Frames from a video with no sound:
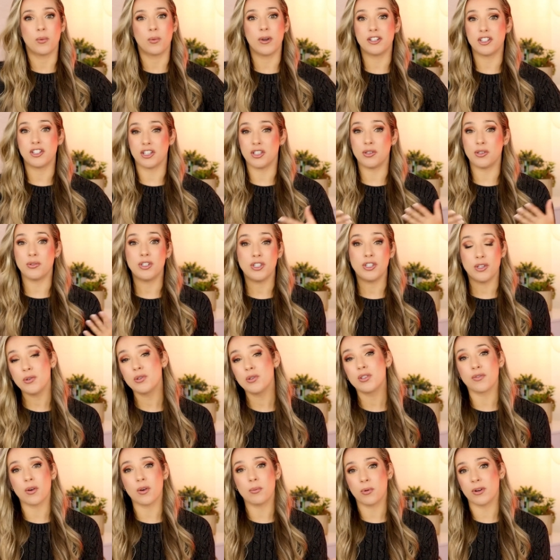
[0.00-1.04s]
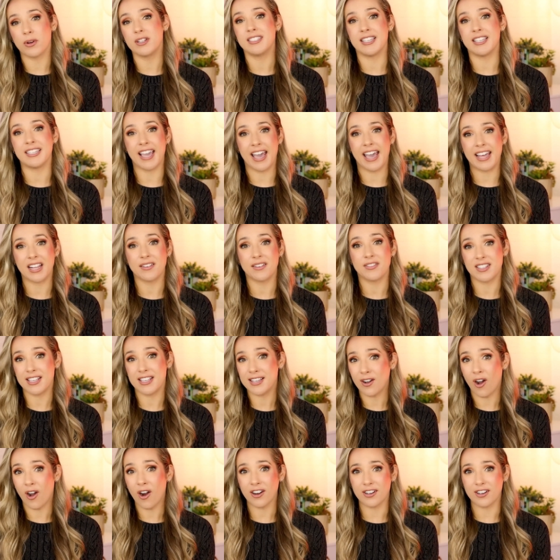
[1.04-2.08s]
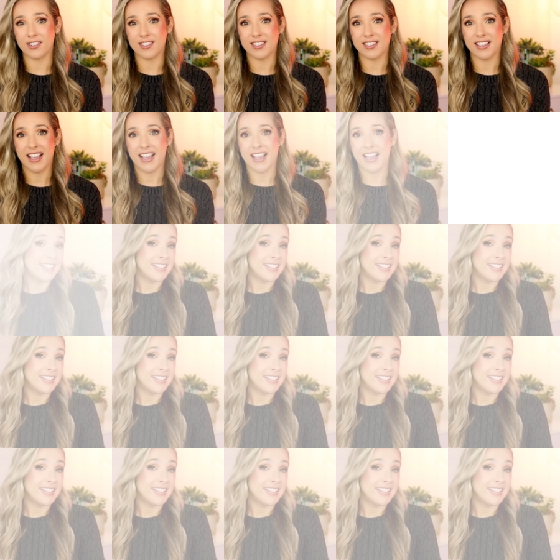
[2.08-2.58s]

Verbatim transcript: which you'd use for printing NFC cards.